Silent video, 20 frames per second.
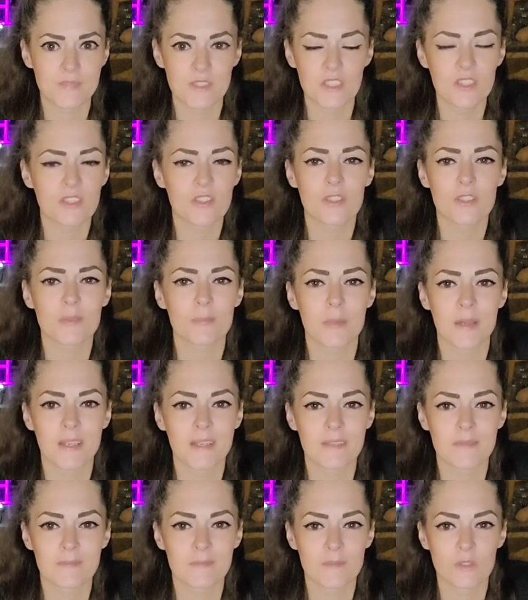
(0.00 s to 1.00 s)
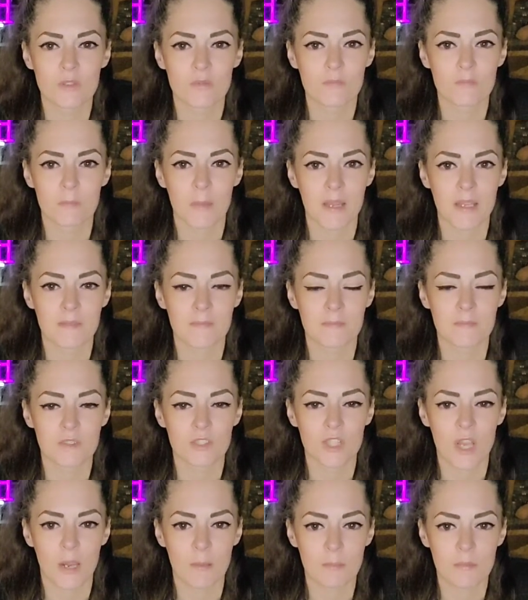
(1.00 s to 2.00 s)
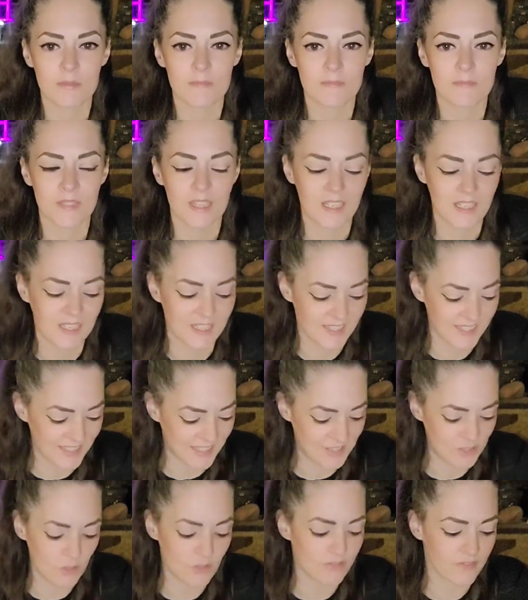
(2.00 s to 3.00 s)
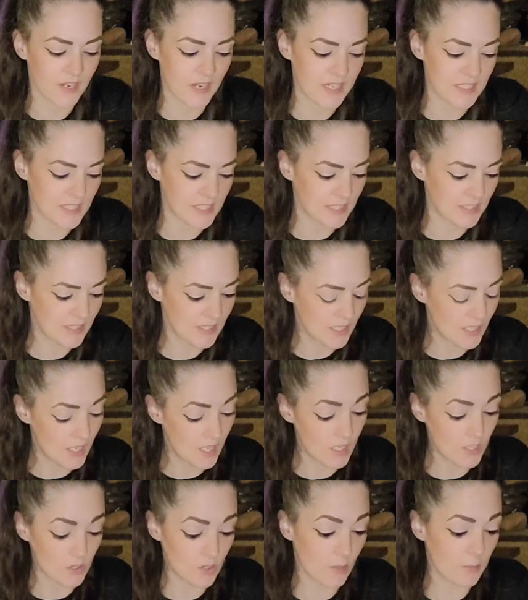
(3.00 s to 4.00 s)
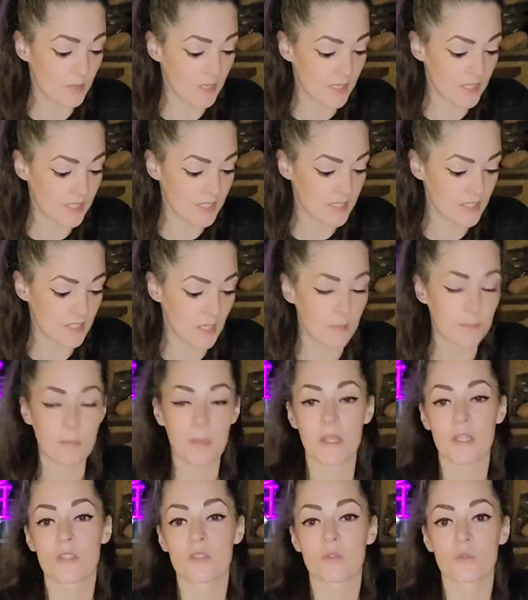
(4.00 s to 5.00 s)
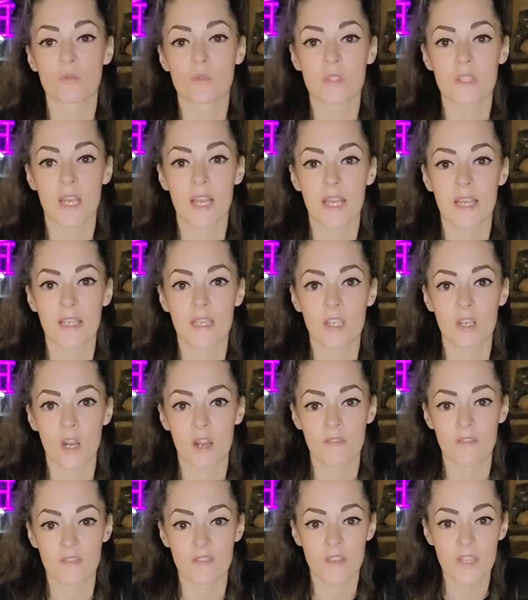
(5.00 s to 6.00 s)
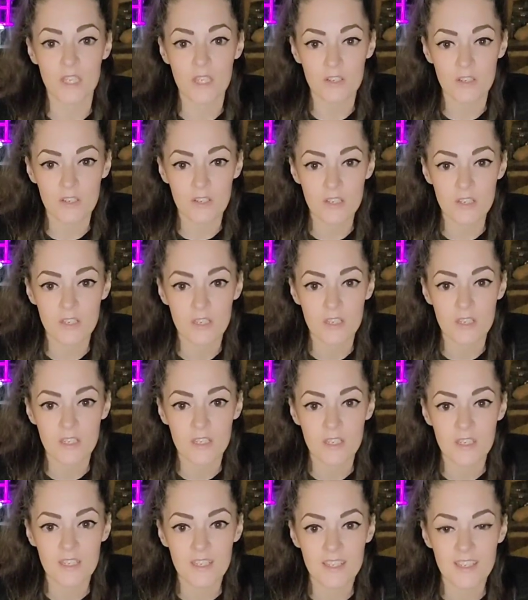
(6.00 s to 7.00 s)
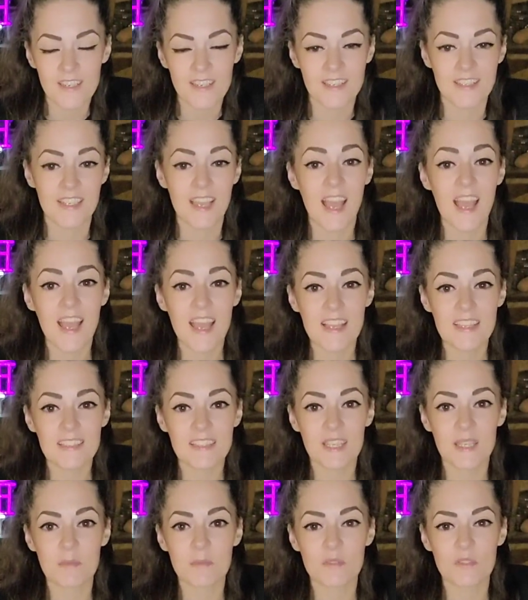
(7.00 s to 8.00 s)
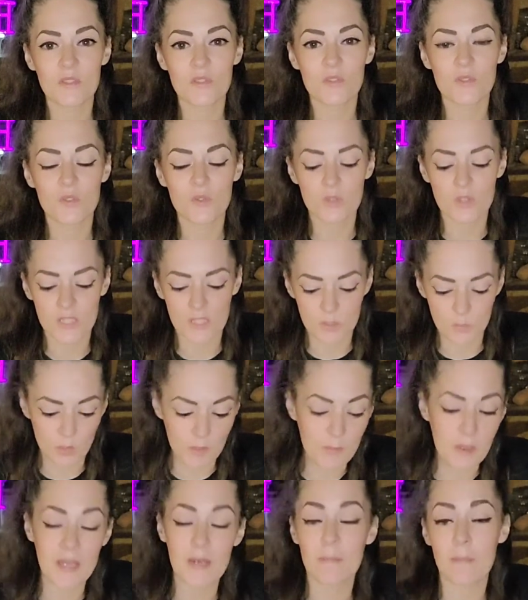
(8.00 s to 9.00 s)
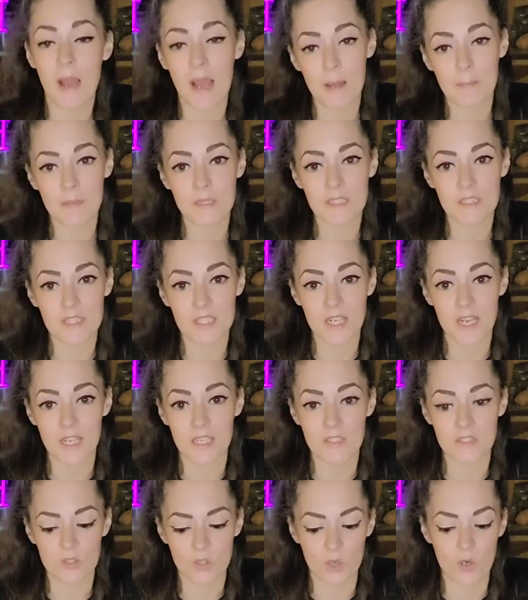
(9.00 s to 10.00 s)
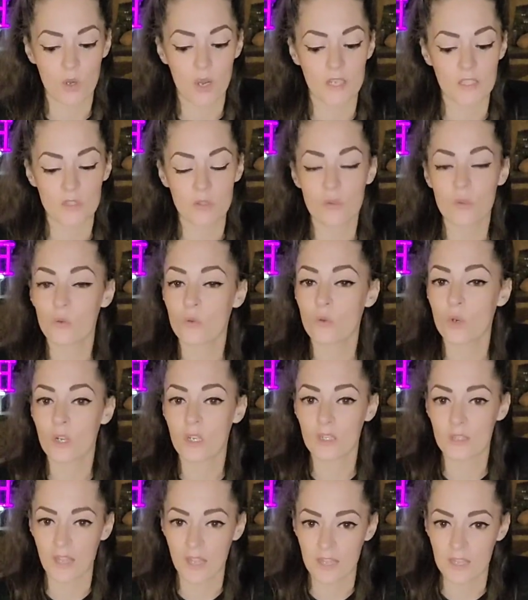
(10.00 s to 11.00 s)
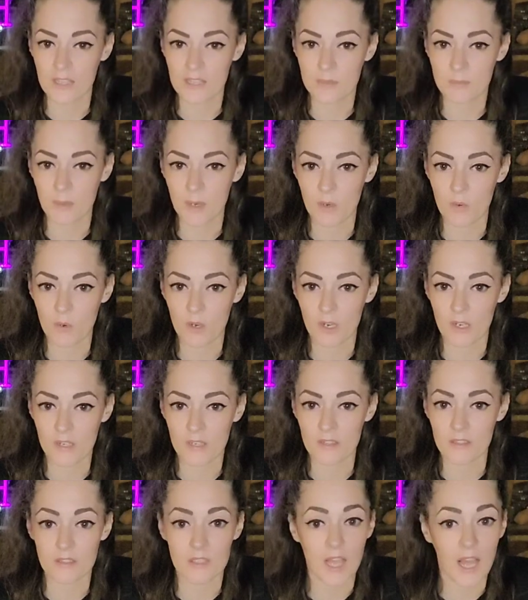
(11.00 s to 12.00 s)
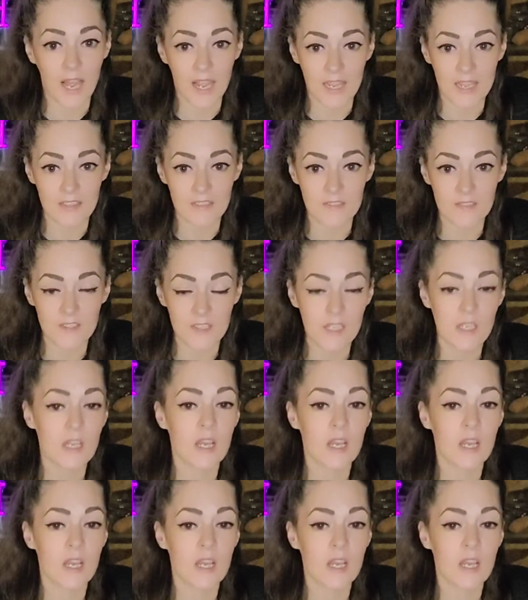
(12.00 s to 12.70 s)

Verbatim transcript: Just search my my shop and you'll find it. So I'm gonna get this up as soon as I get off of here. Yes, absolutely. We made a poppet tonight. So I do client spell work live.